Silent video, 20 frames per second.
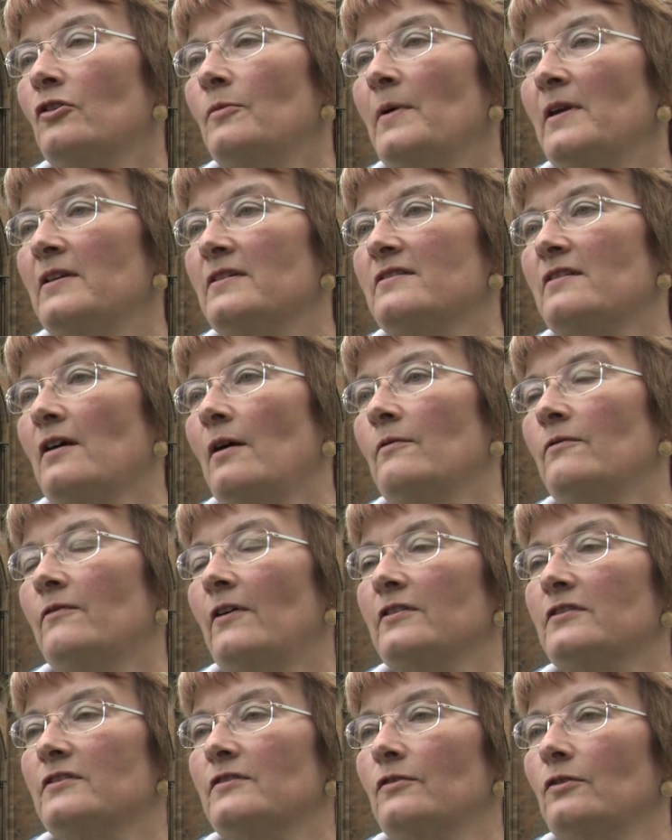European Stone
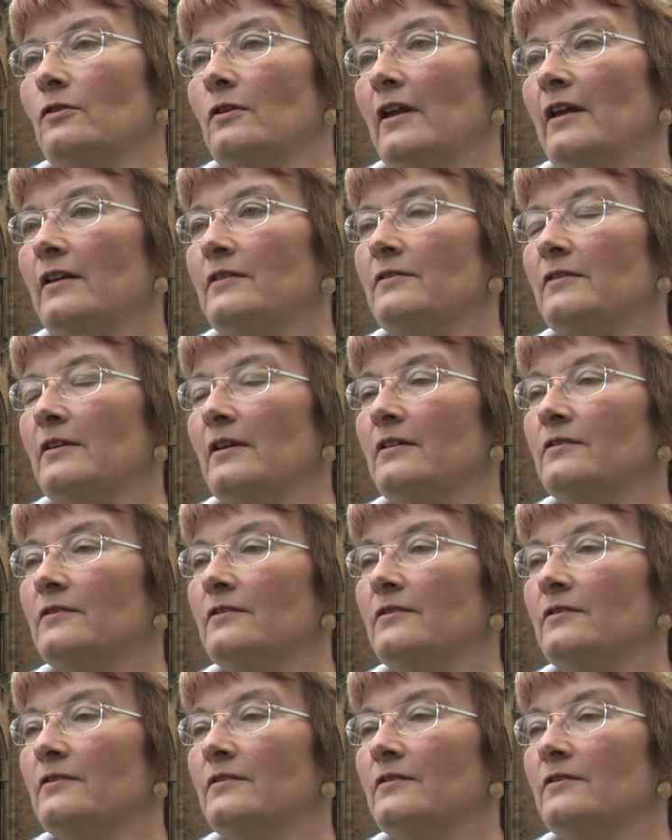Festival is,